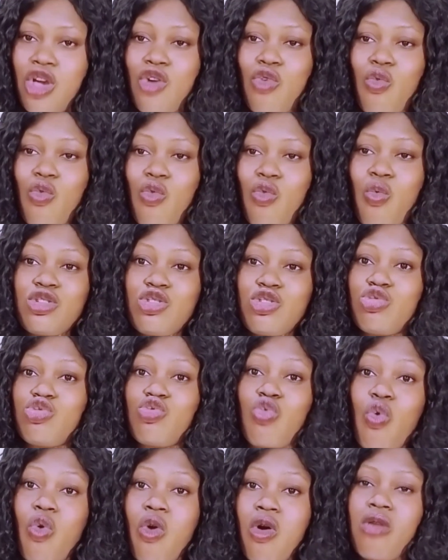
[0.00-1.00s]
Want you
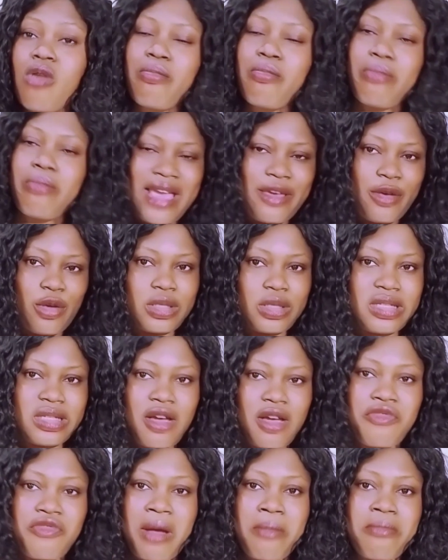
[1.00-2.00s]
to come by
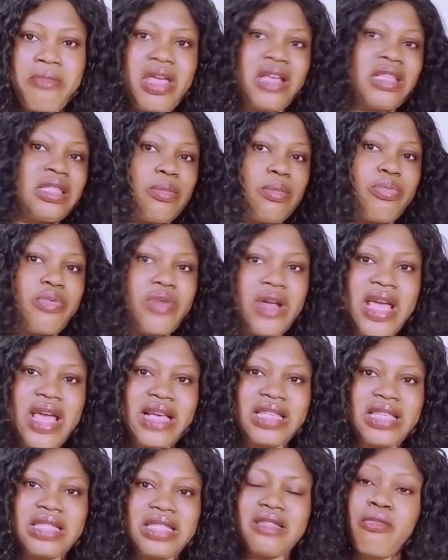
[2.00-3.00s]
yourself and make the
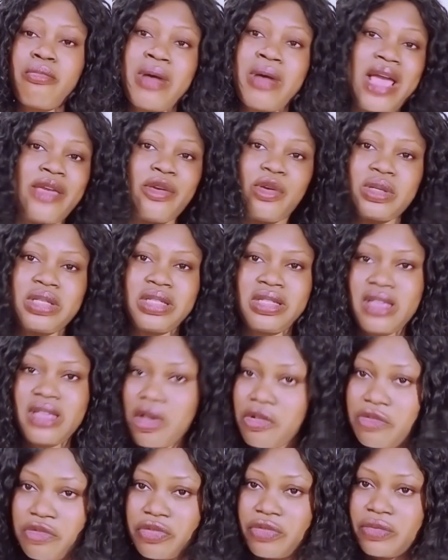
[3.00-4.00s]
prayers by
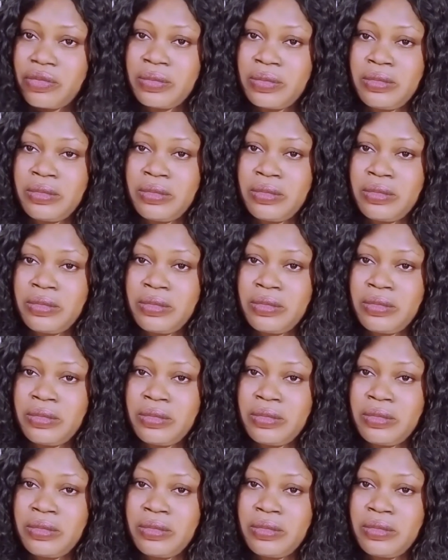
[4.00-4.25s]
yourself.